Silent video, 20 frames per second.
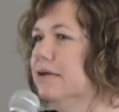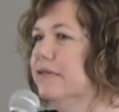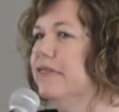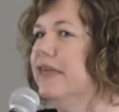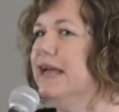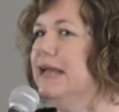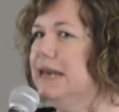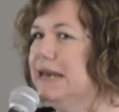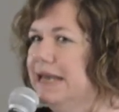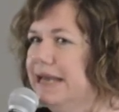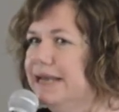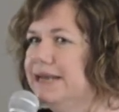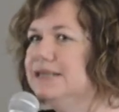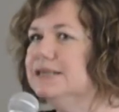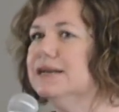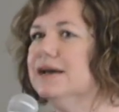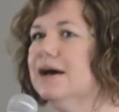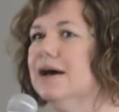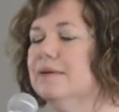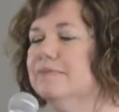They need
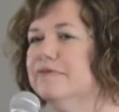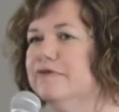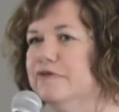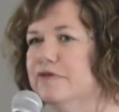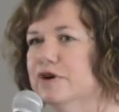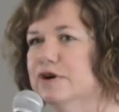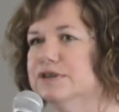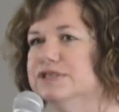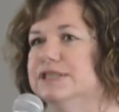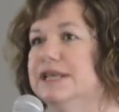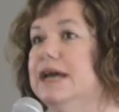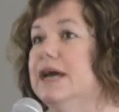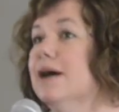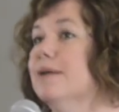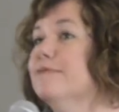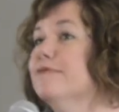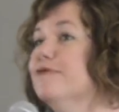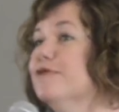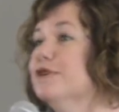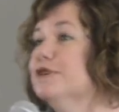to come first. They
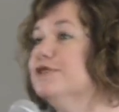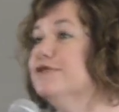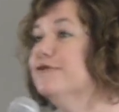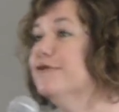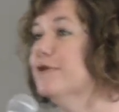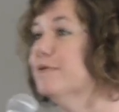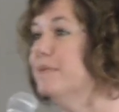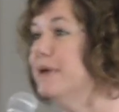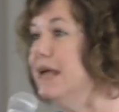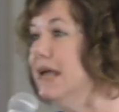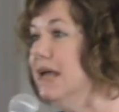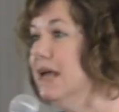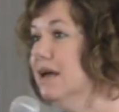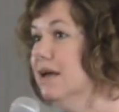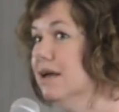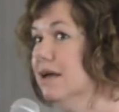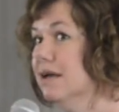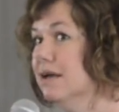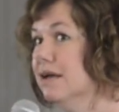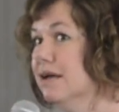come first for me,
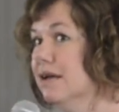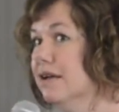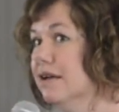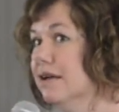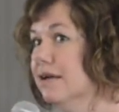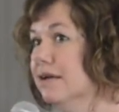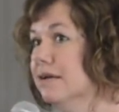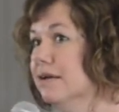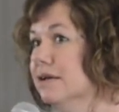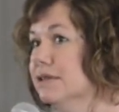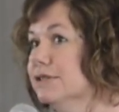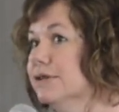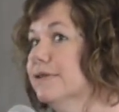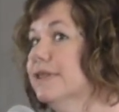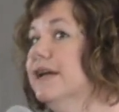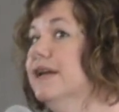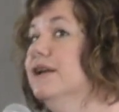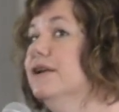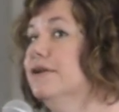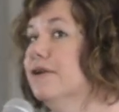so
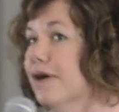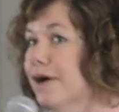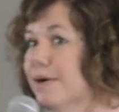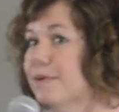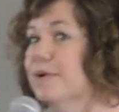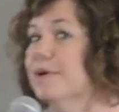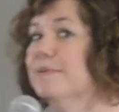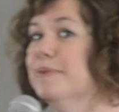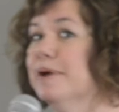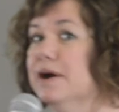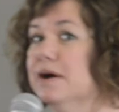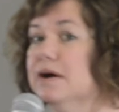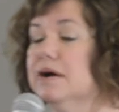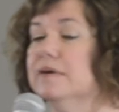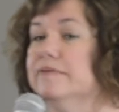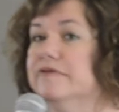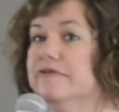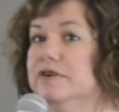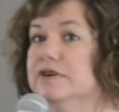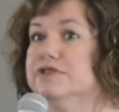they darn well better
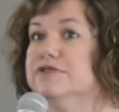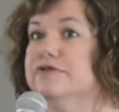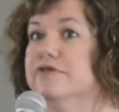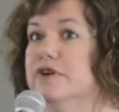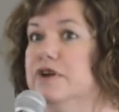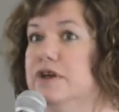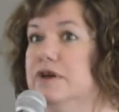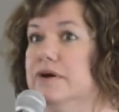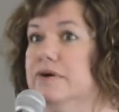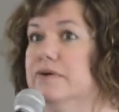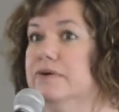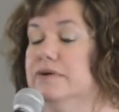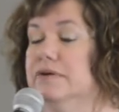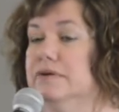come first for you.